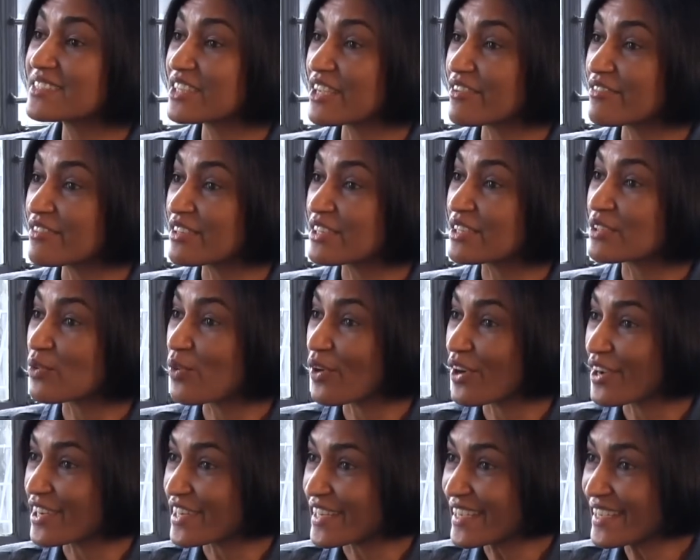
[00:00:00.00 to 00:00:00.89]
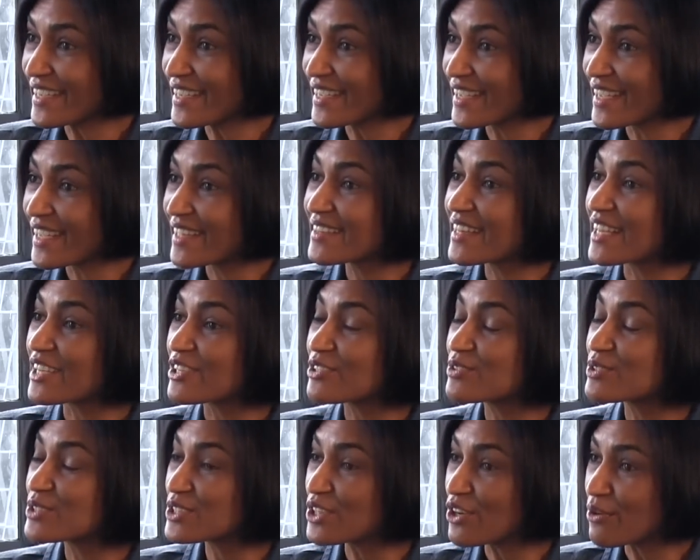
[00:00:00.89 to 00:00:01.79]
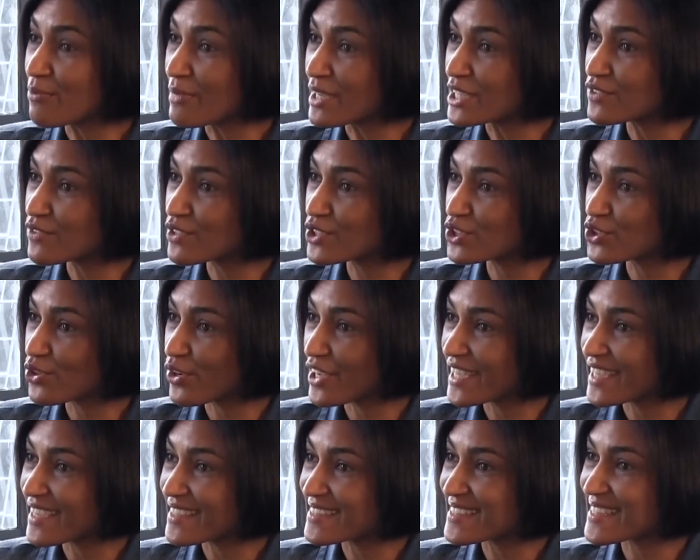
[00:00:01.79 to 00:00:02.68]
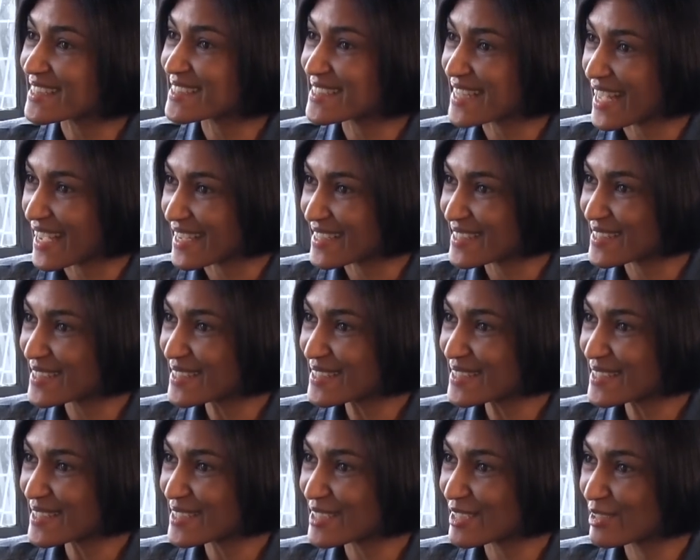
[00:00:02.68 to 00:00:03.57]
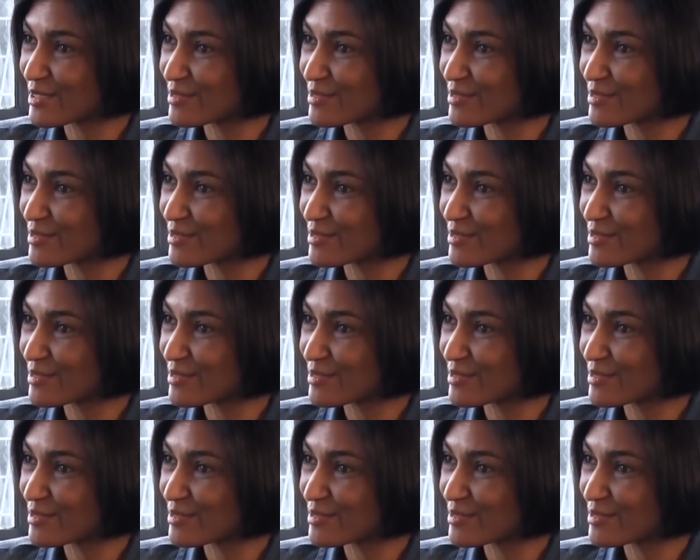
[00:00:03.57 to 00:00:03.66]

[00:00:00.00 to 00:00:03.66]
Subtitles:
Trevor Ngwane, thank you so much for joining us at SACSIS.